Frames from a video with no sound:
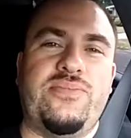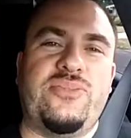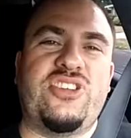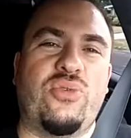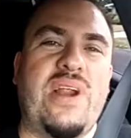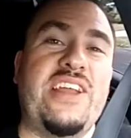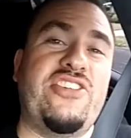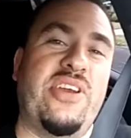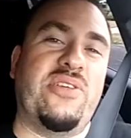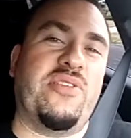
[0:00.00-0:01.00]
So
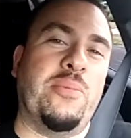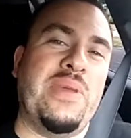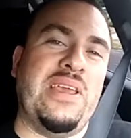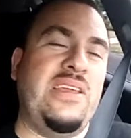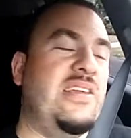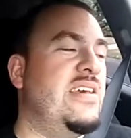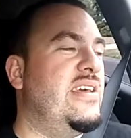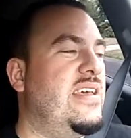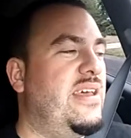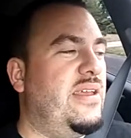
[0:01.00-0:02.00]
rideshare is for me,
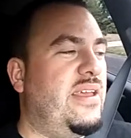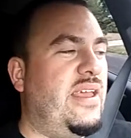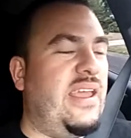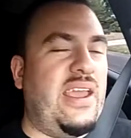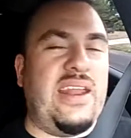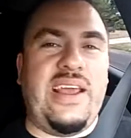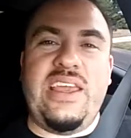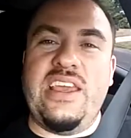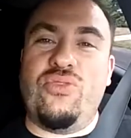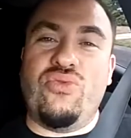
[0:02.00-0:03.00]
and I
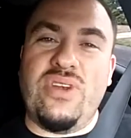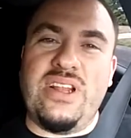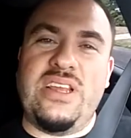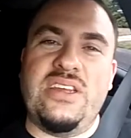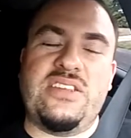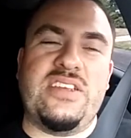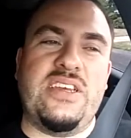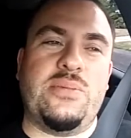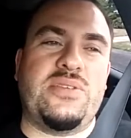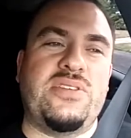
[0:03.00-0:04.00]
get really good
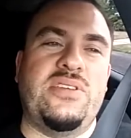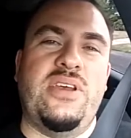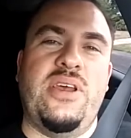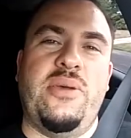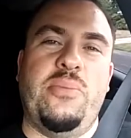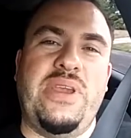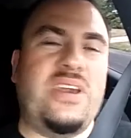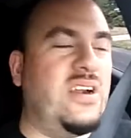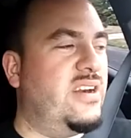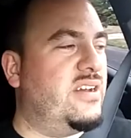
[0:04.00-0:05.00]
tips
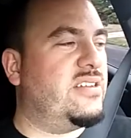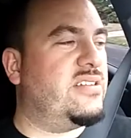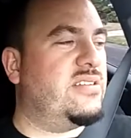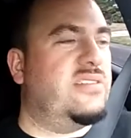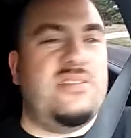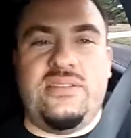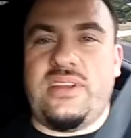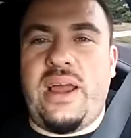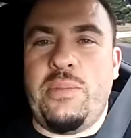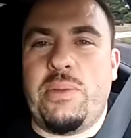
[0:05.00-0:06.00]
because
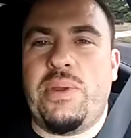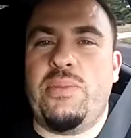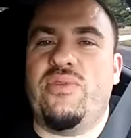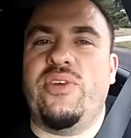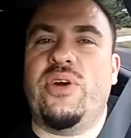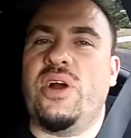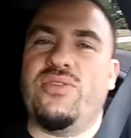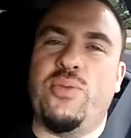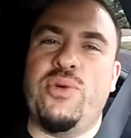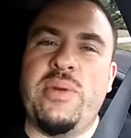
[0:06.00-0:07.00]
I make people feel
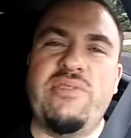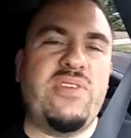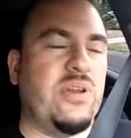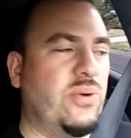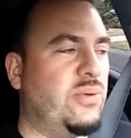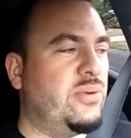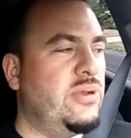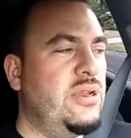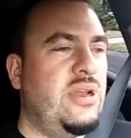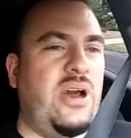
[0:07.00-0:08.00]
comfortable in my vehicle.
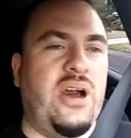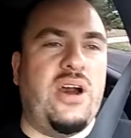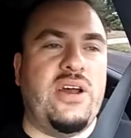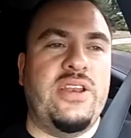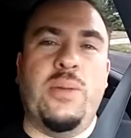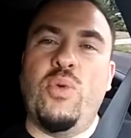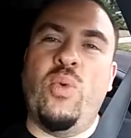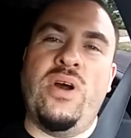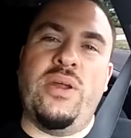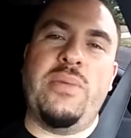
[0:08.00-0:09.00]
Number
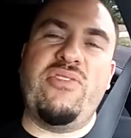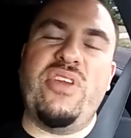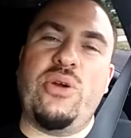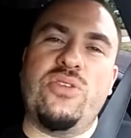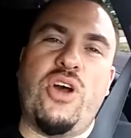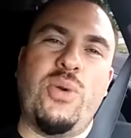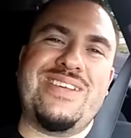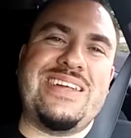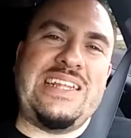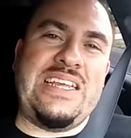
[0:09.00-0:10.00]
one, my vehicle is
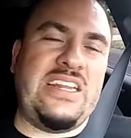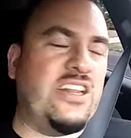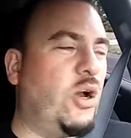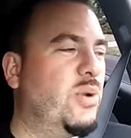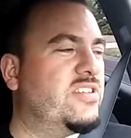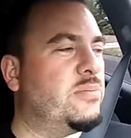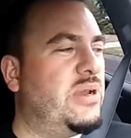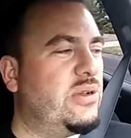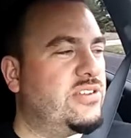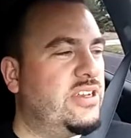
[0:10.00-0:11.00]
always clean. It always smells